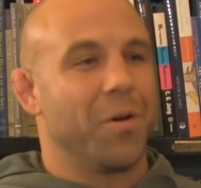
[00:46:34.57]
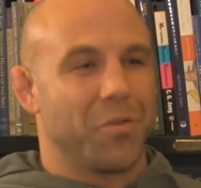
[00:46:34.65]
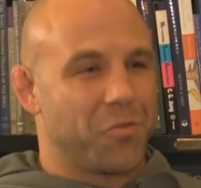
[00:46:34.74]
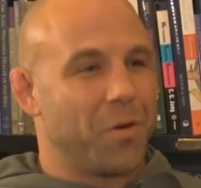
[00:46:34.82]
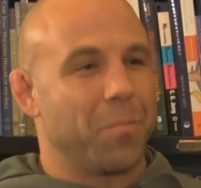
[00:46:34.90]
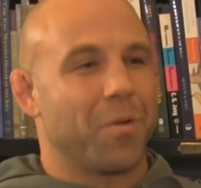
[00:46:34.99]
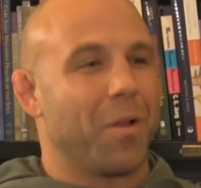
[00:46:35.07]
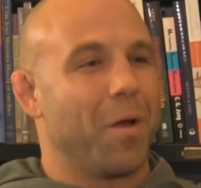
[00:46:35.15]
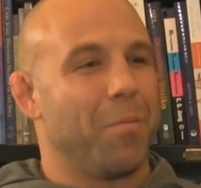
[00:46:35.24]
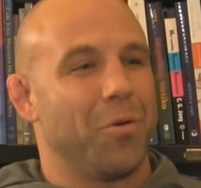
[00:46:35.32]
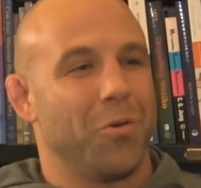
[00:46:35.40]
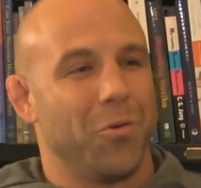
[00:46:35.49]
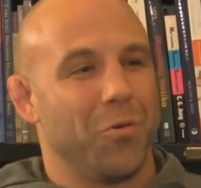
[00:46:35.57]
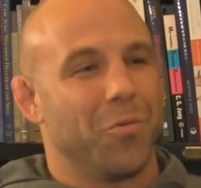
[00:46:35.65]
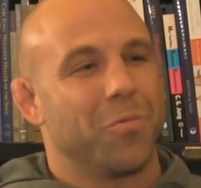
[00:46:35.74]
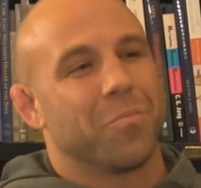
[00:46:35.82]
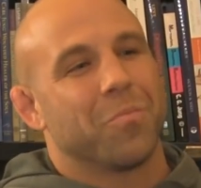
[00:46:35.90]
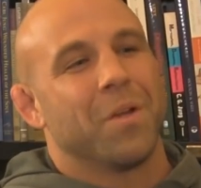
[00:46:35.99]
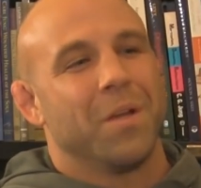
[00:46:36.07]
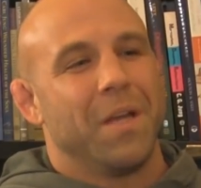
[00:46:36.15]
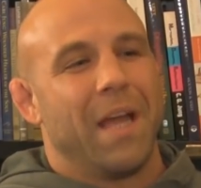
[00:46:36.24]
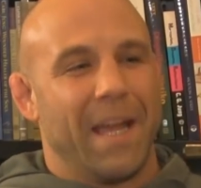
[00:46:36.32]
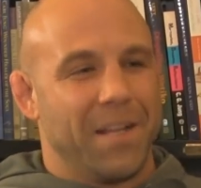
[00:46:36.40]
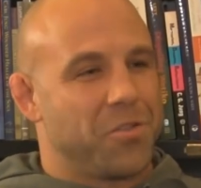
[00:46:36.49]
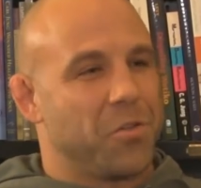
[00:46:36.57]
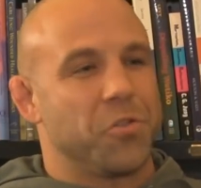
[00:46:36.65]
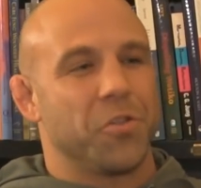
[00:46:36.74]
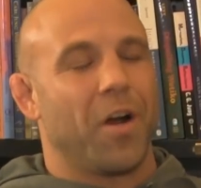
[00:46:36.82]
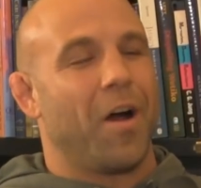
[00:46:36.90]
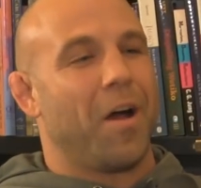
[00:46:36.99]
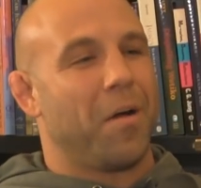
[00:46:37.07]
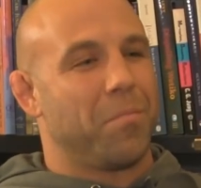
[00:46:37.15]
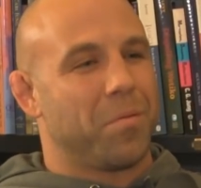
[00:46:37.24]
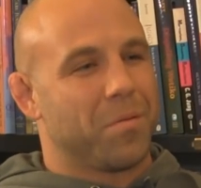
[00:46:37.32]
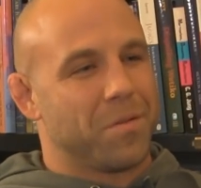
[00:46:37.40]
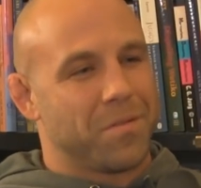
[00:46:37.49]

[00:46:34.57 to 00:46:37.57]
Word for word: in a strip club who hates her job